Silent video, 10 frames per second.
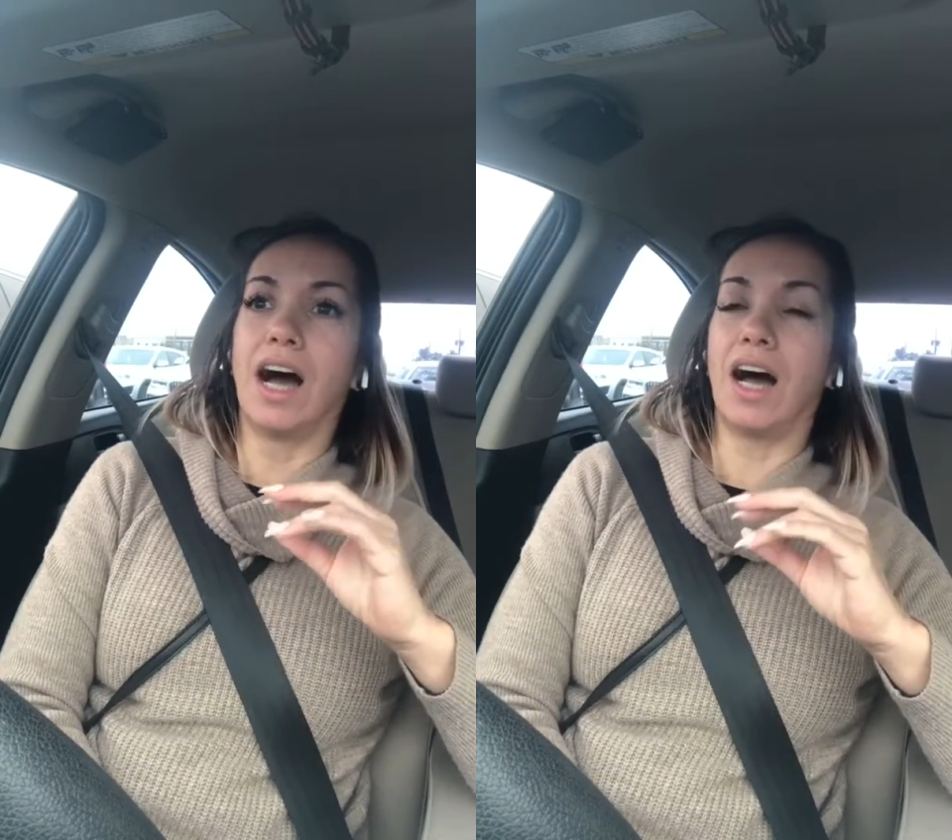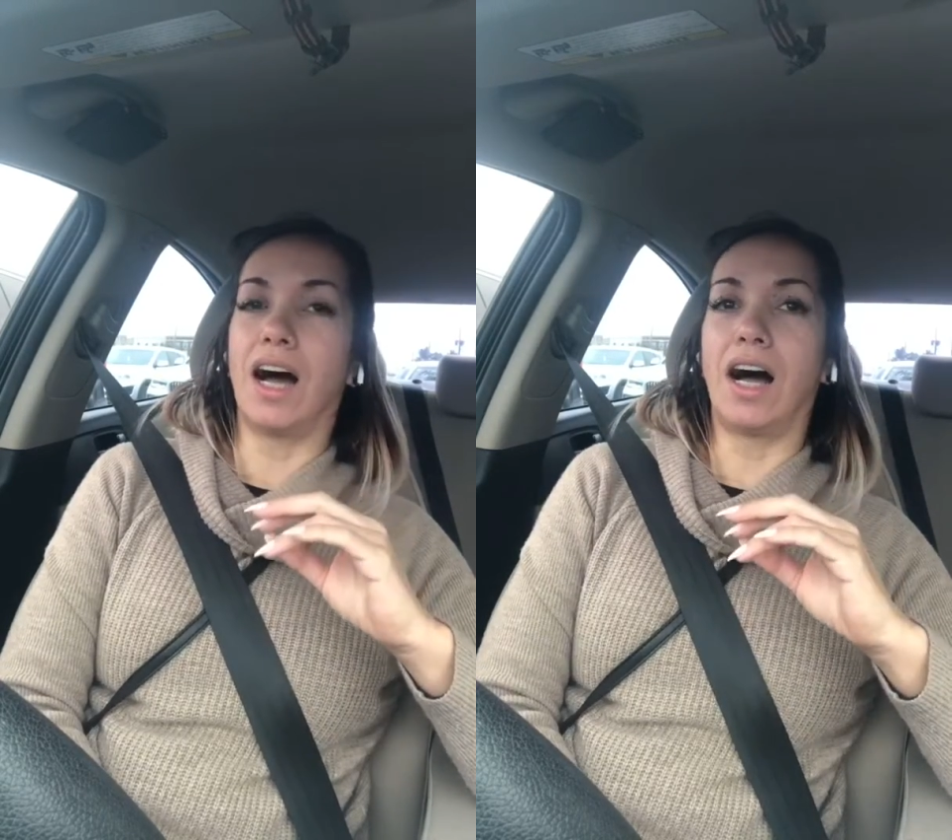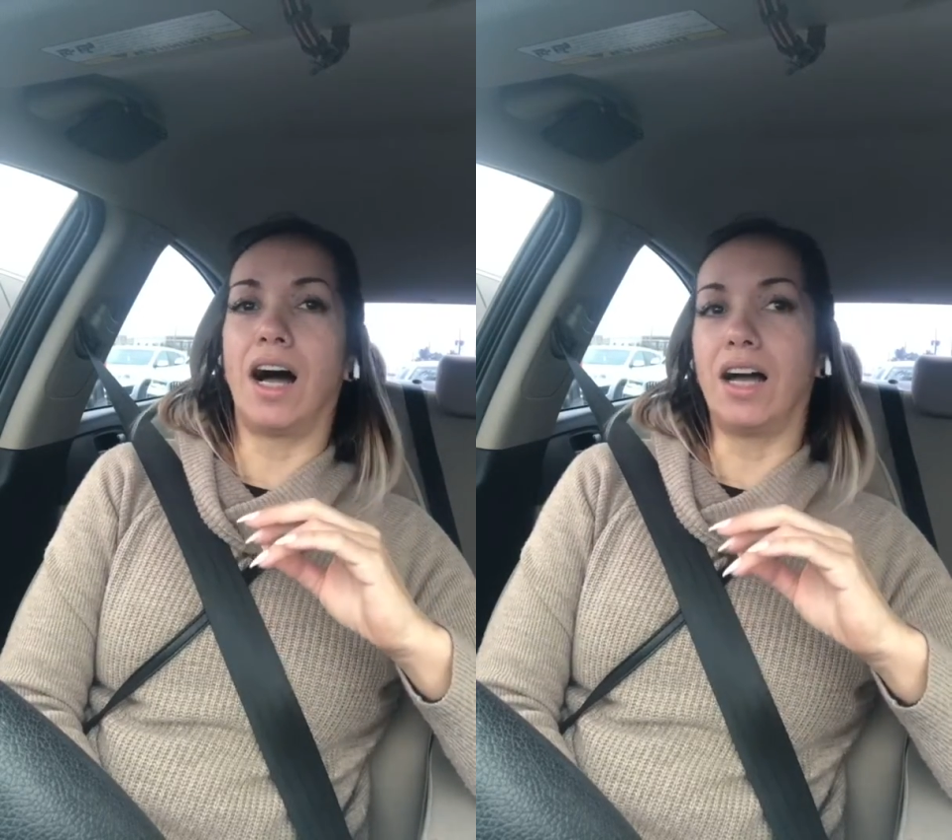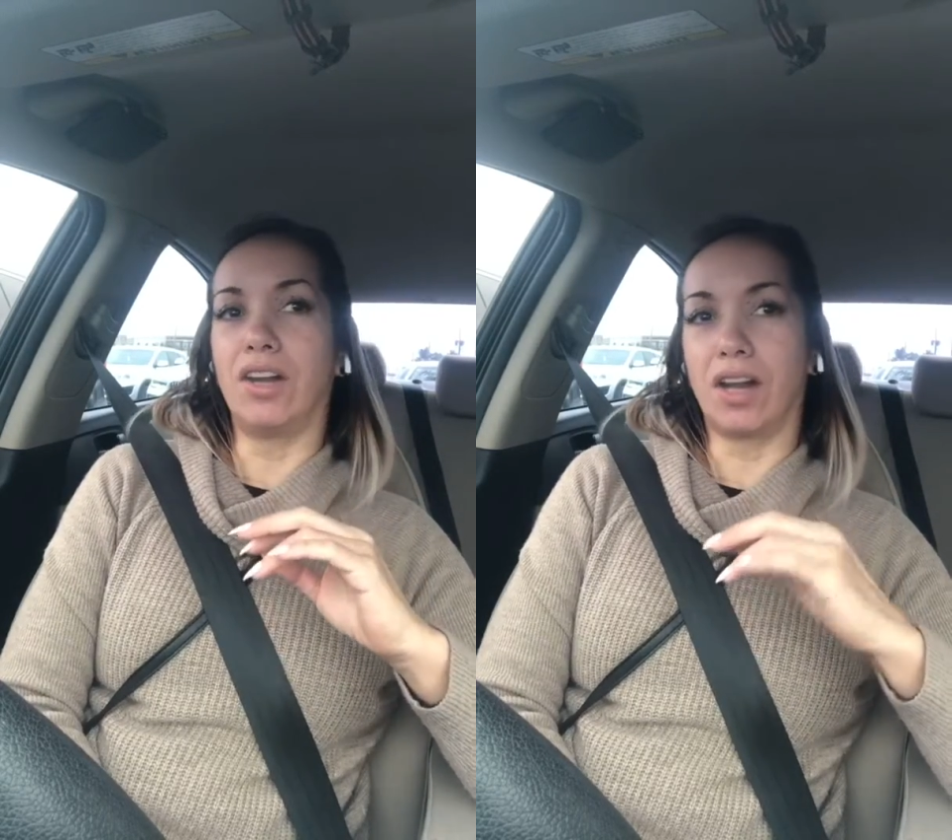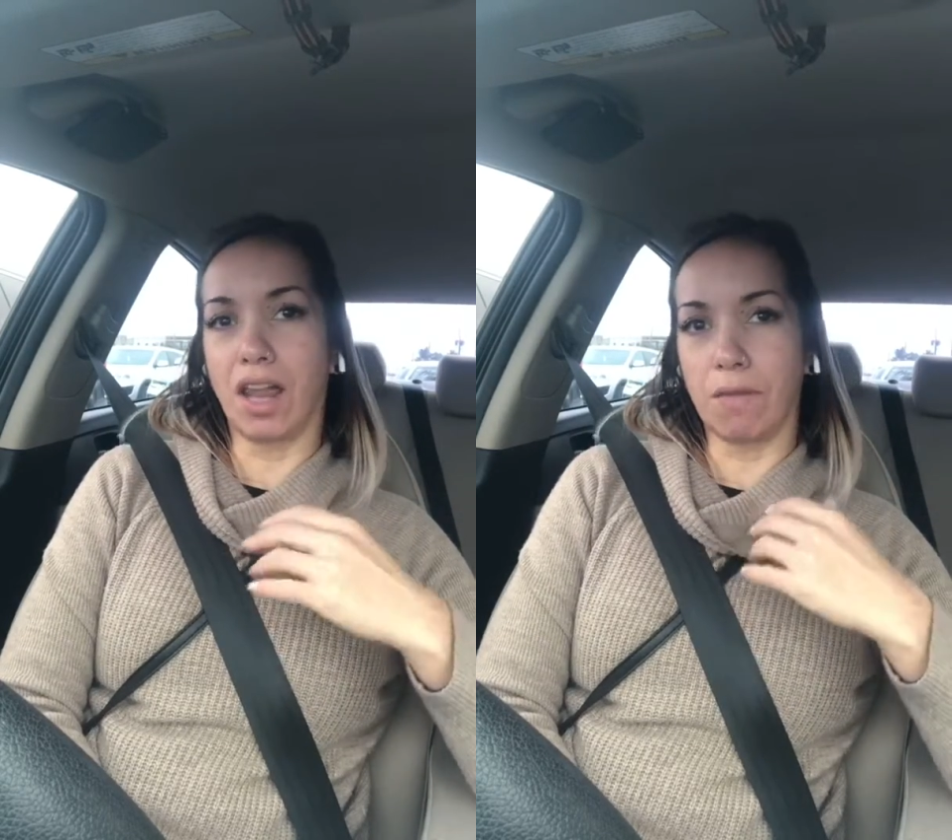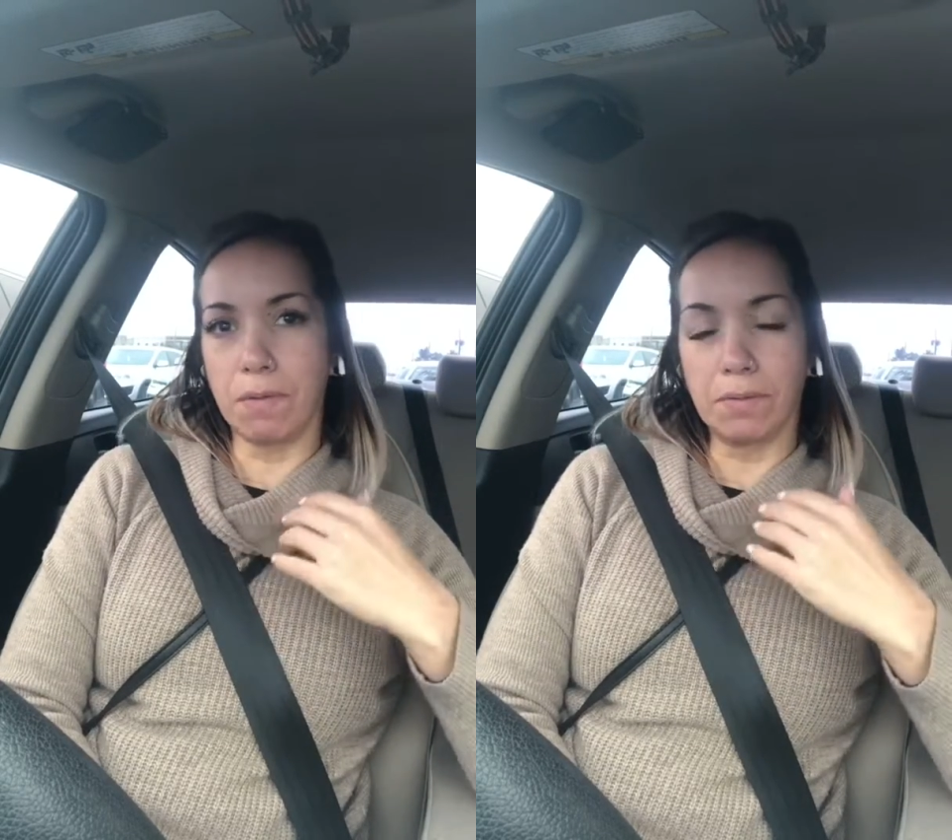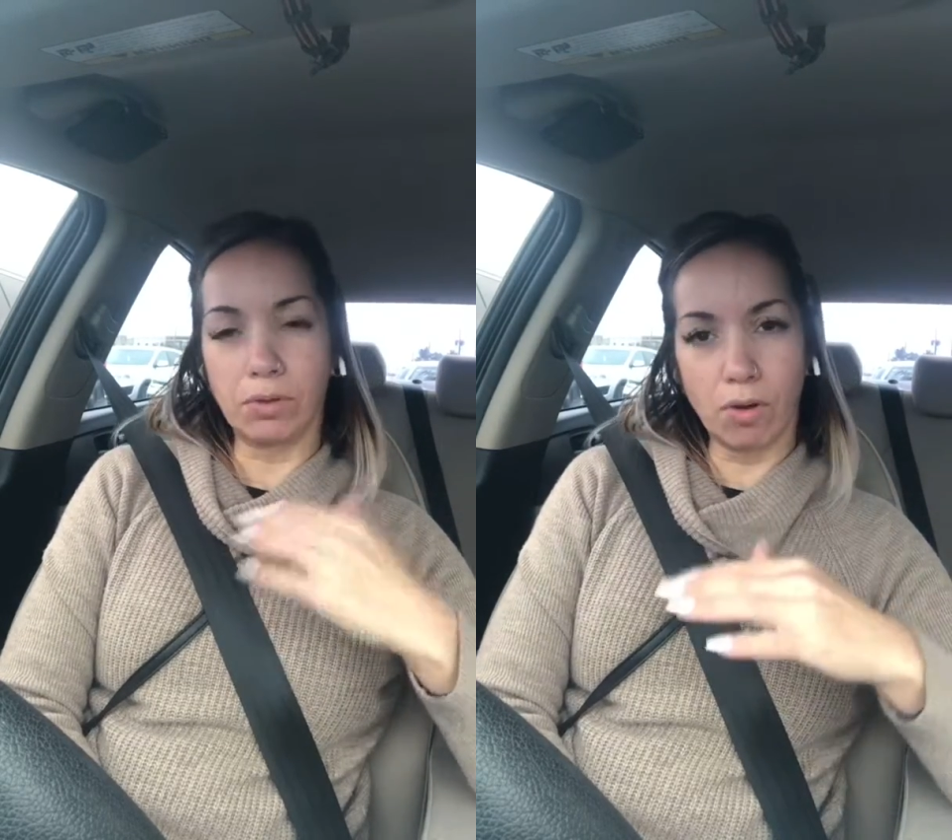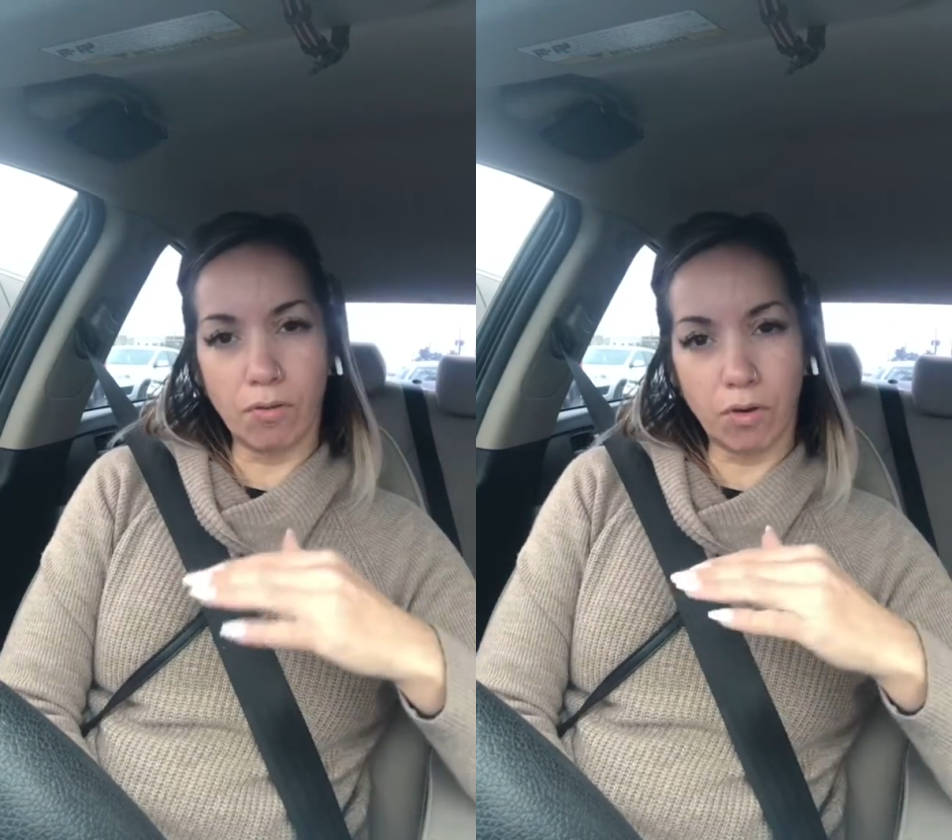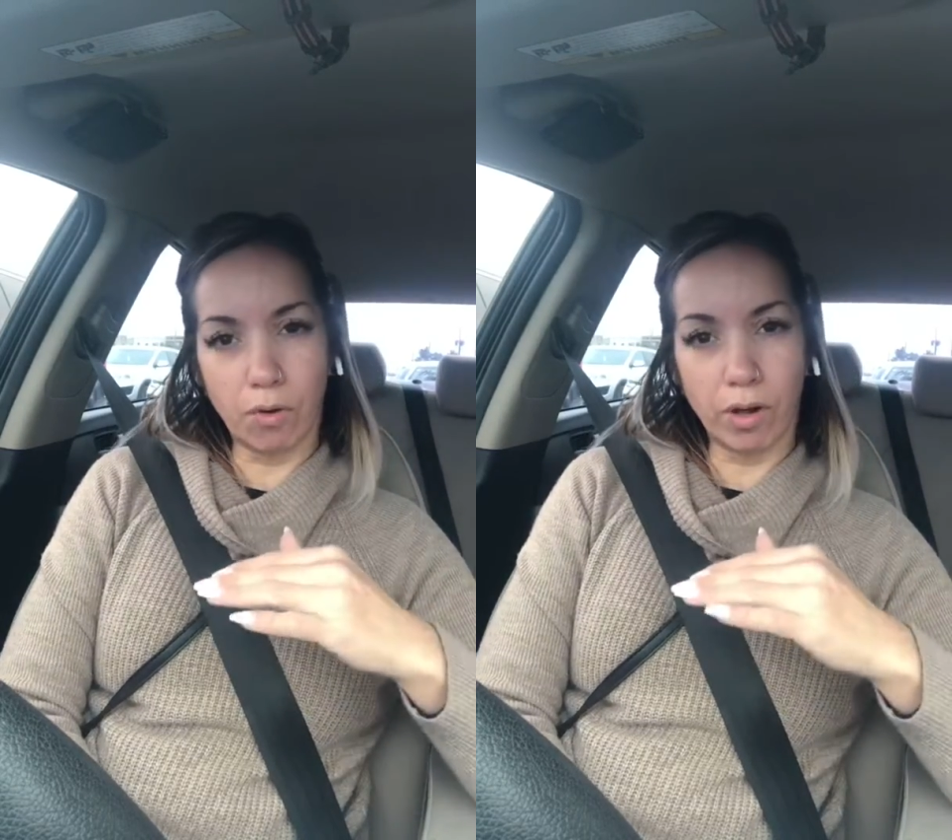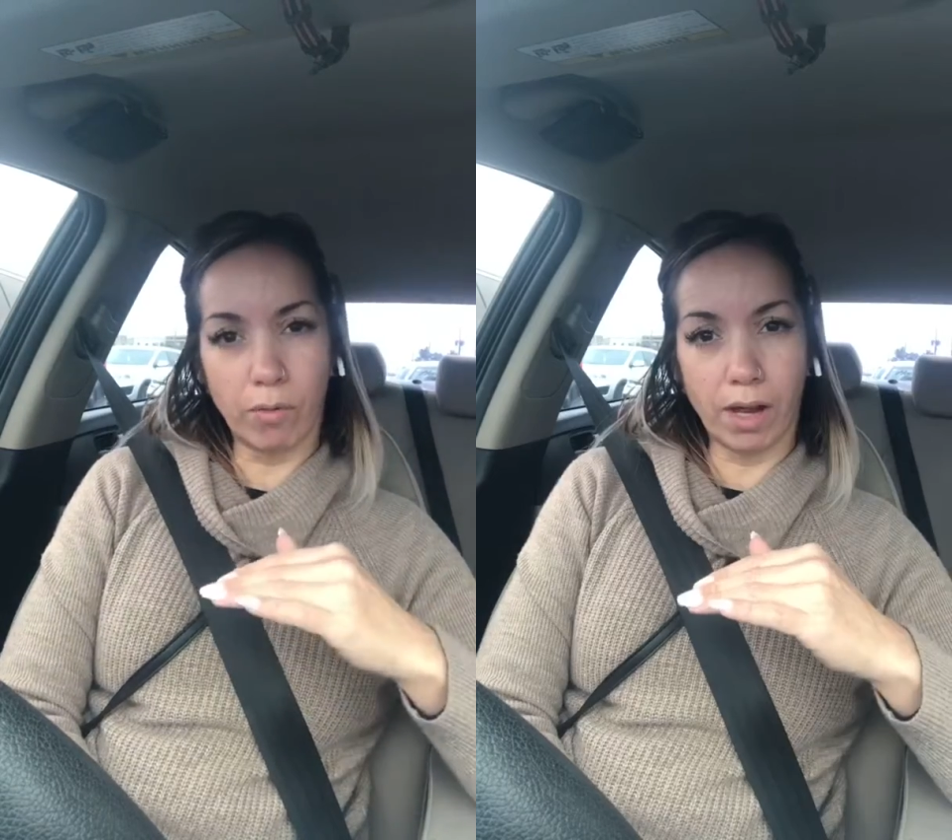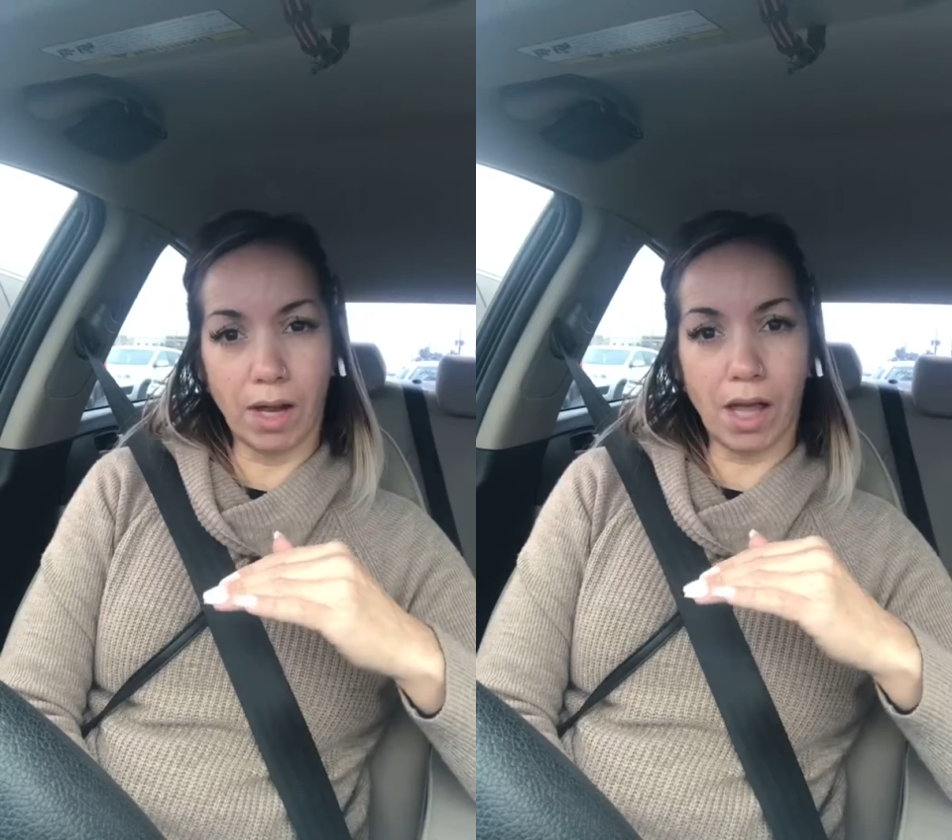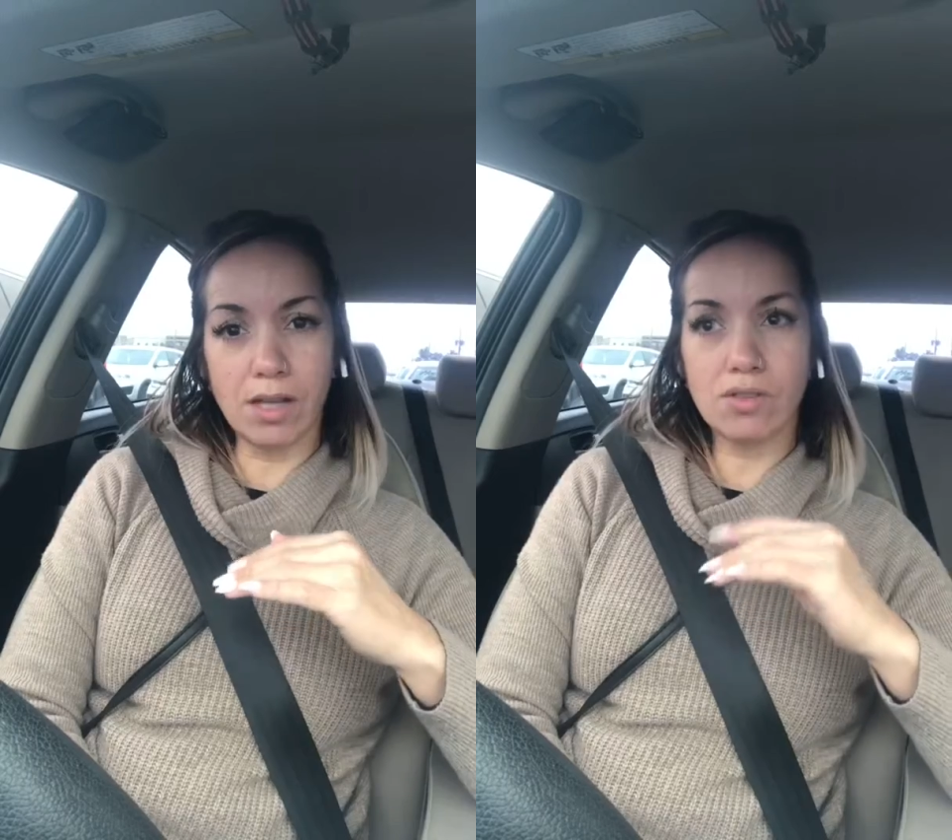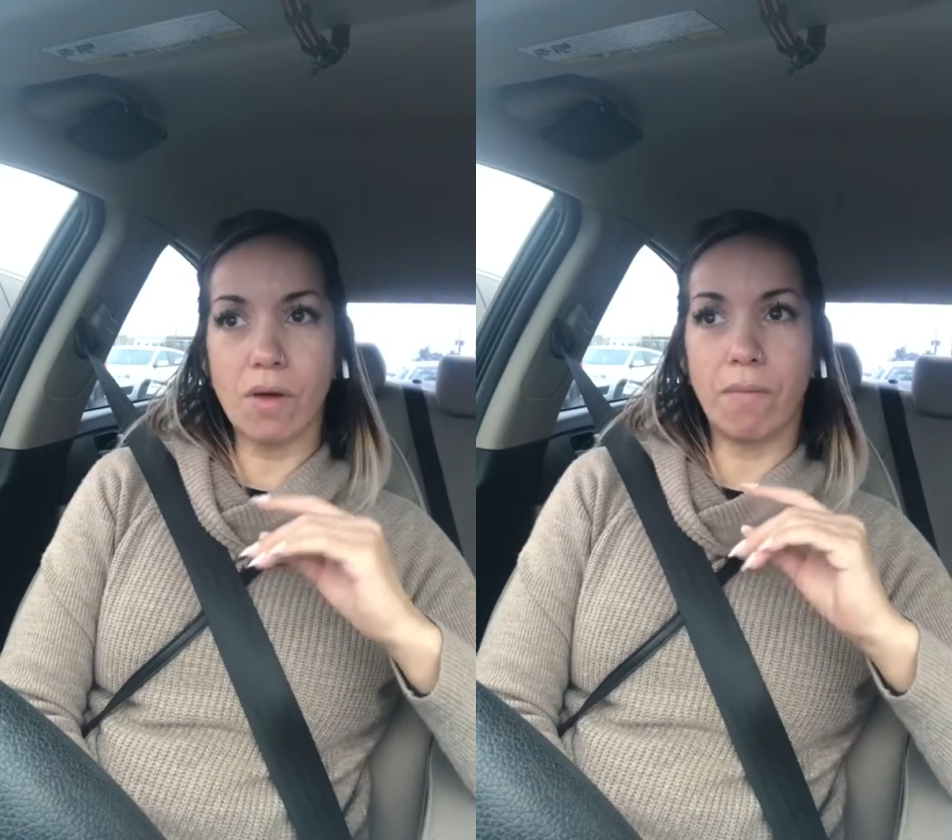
Uh, I know a lot of people doing for quick weight loss,